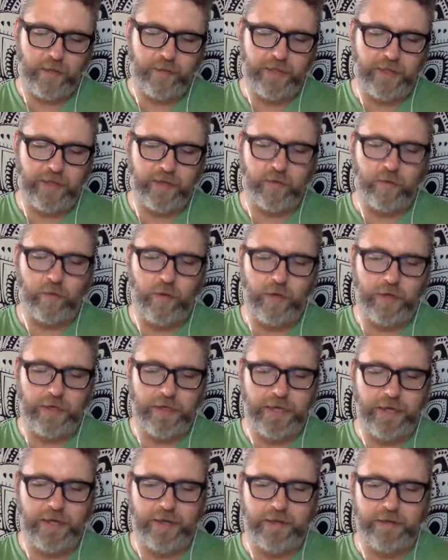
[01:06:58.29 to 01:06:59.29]
I mean, on the
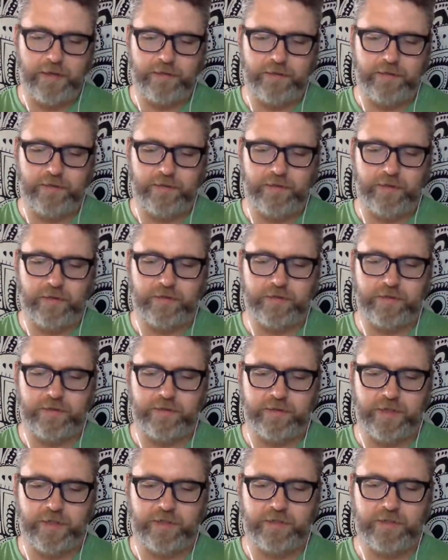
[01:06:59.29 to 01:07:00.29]
one hand, there's
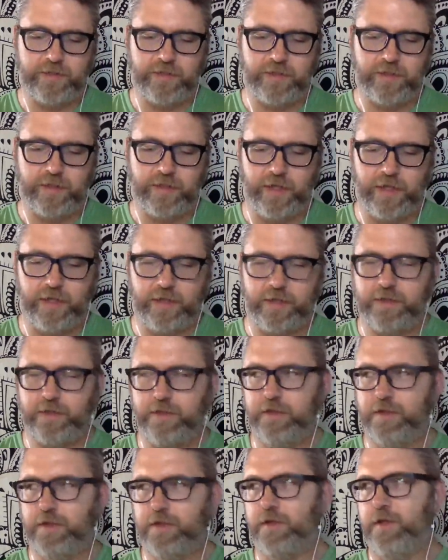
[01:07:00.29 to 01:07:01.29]
a sense that
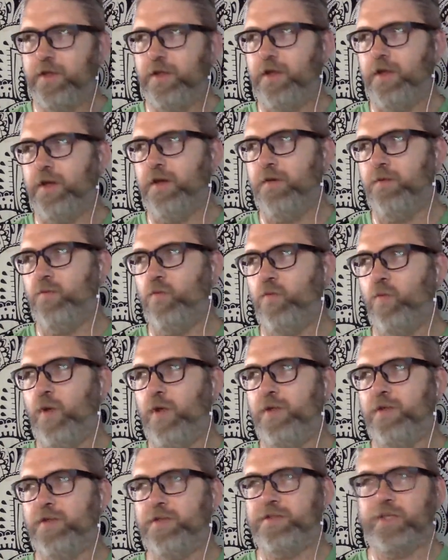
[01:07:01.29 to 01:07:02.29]
like um,
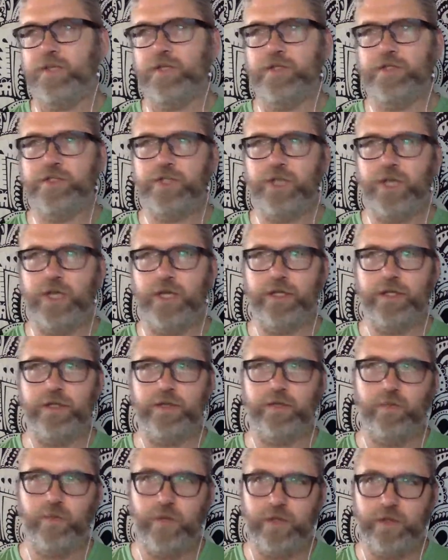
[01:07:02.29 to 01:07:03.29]
when the sun is
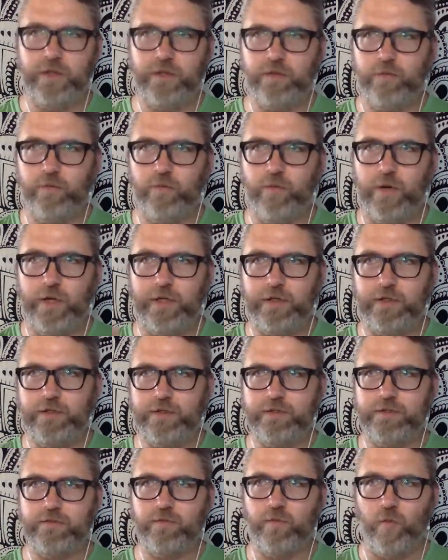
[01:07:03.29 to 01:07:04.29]
shining, when the when
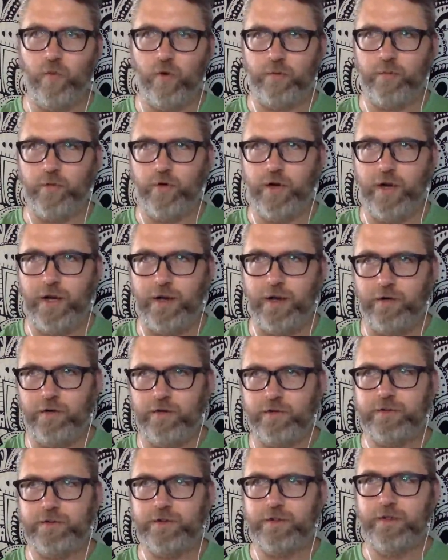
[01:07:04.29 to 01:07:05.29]
it is warmer
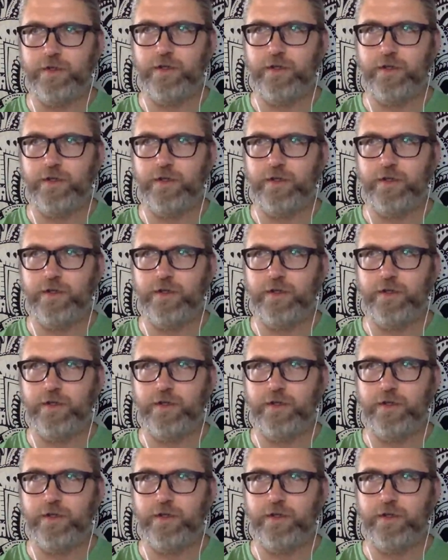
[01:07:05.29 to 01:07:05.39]
out,